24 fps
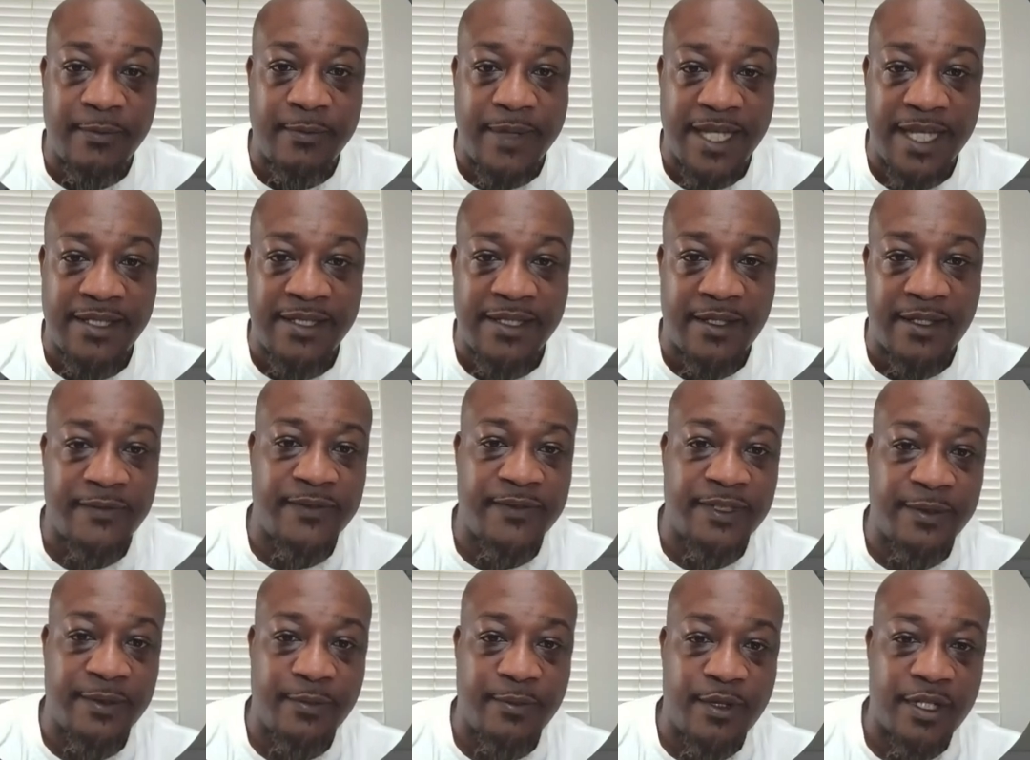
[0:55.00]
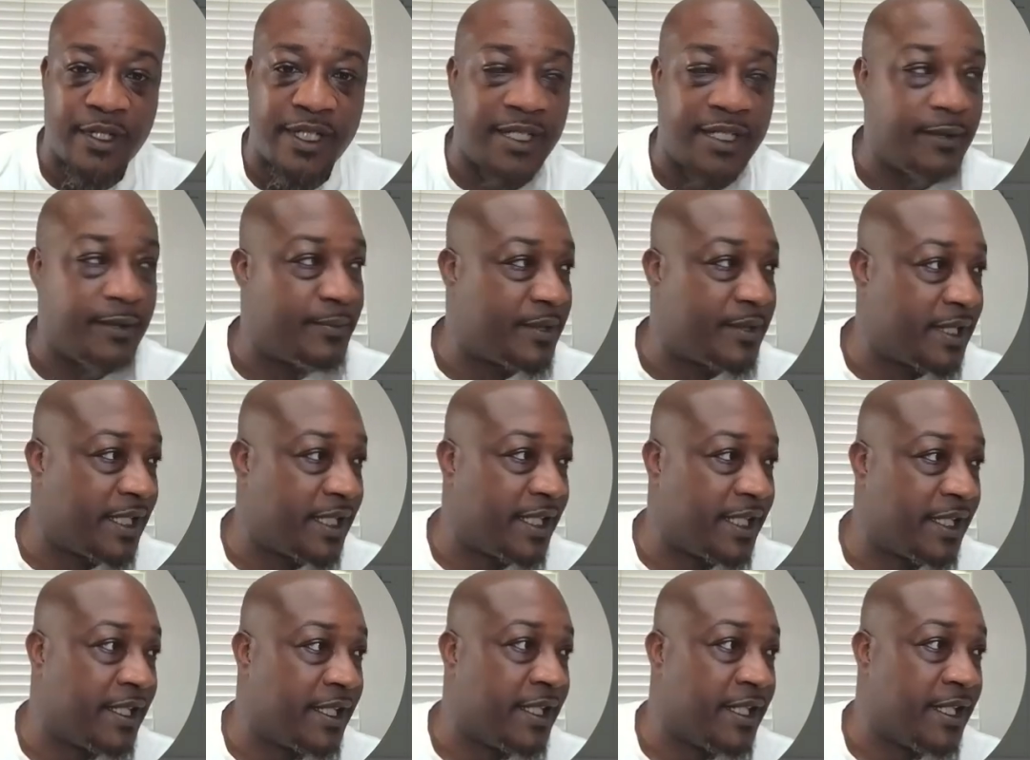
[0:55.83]
based off of the marketing
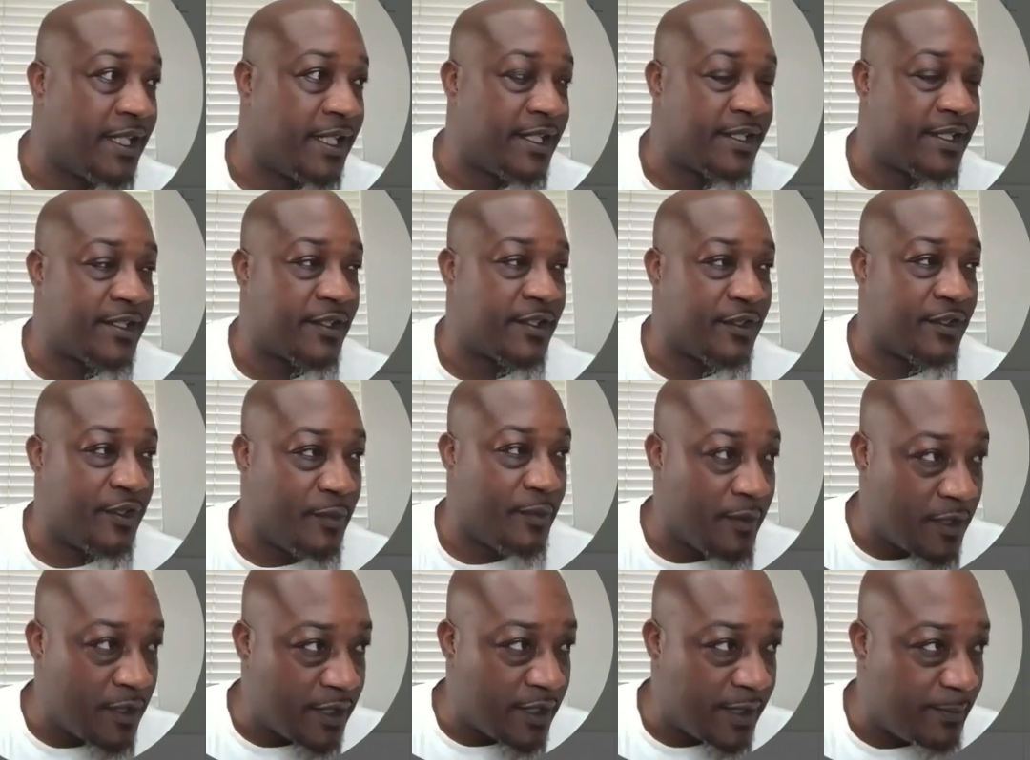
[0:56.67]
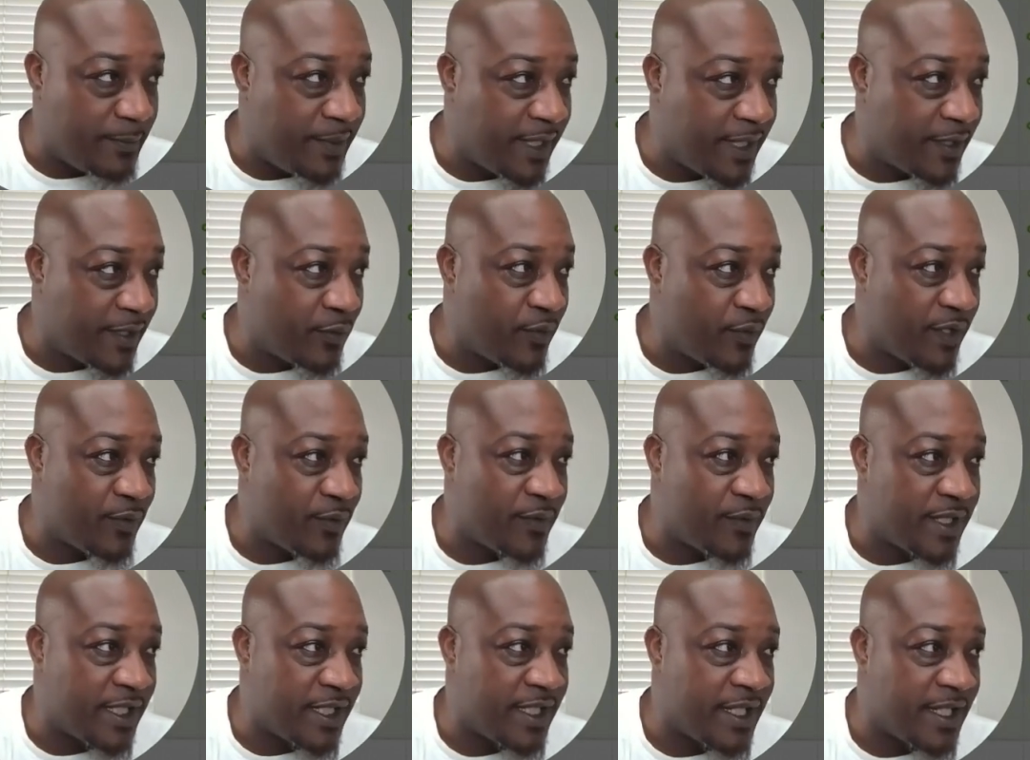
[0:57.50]
plan. So you're going to pick which
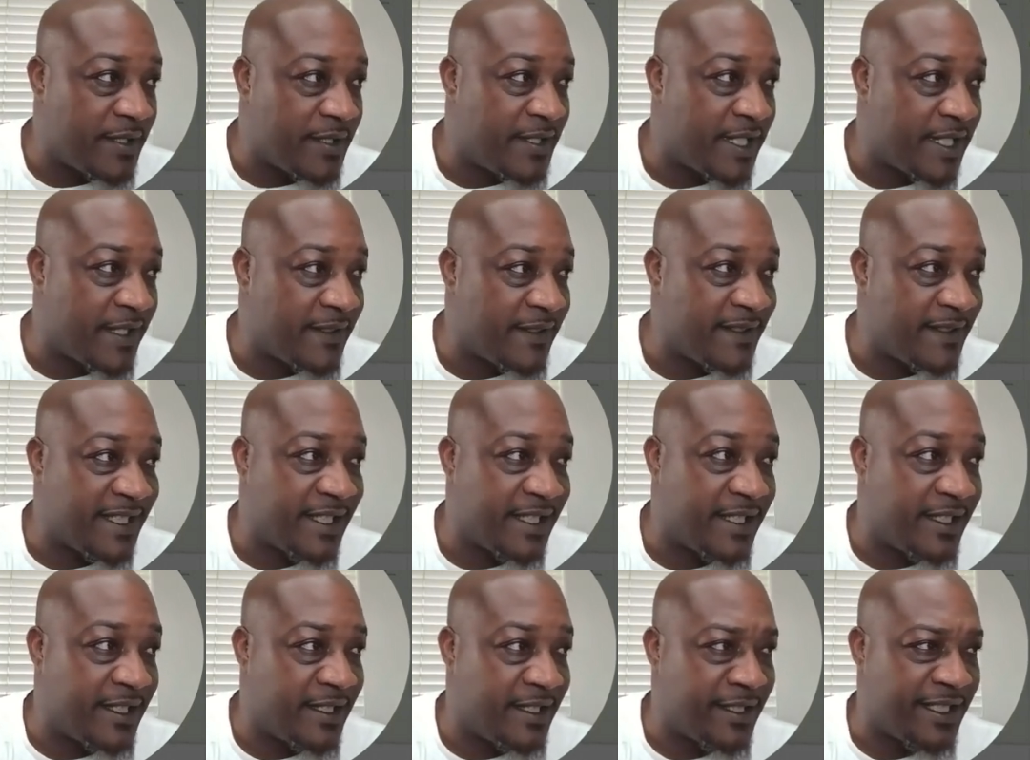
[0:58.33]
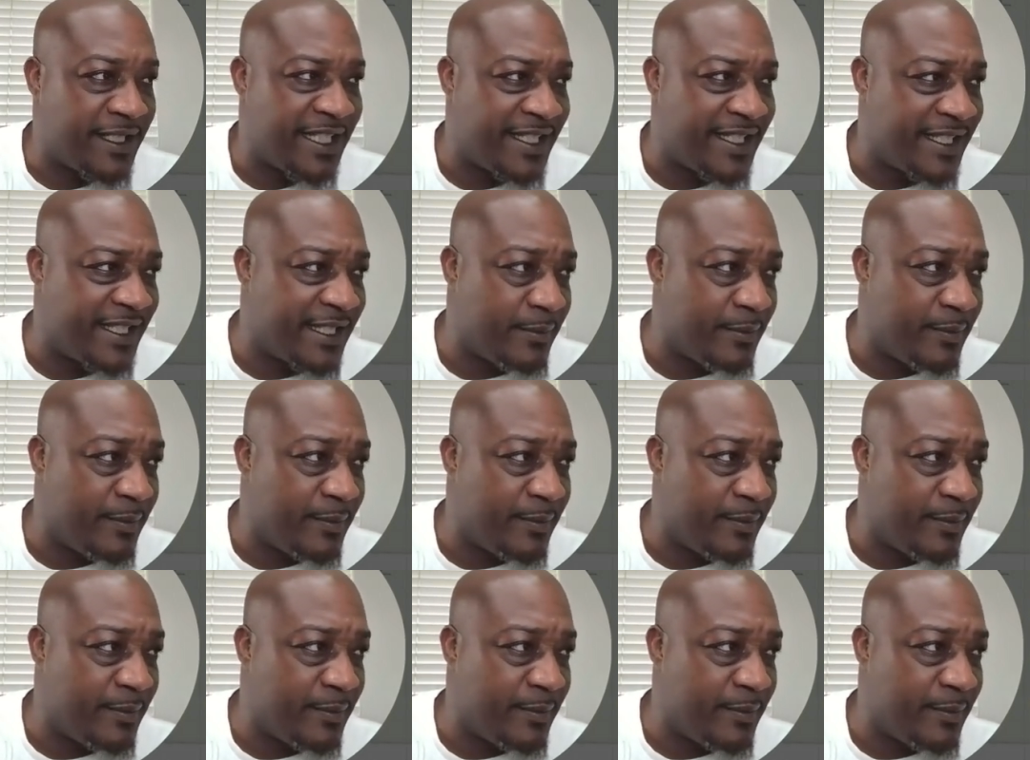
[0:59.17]
one of the objectives it is. Is it to